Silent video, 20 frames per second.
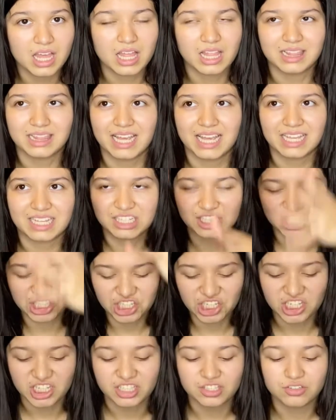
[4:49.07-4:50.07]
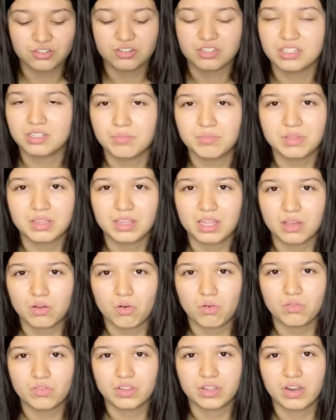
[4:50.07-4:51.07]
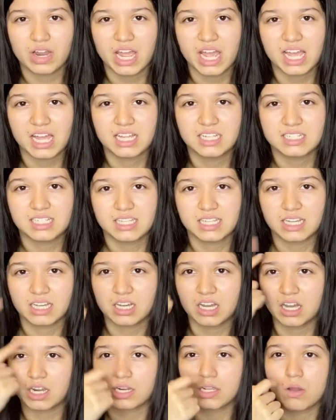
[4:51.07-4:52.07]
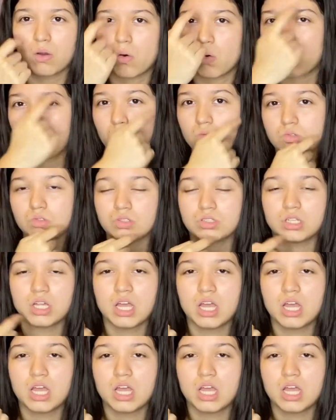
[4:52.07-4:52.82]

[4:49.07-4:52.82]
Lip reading: like sheets or something like over their heads and then cutting holes,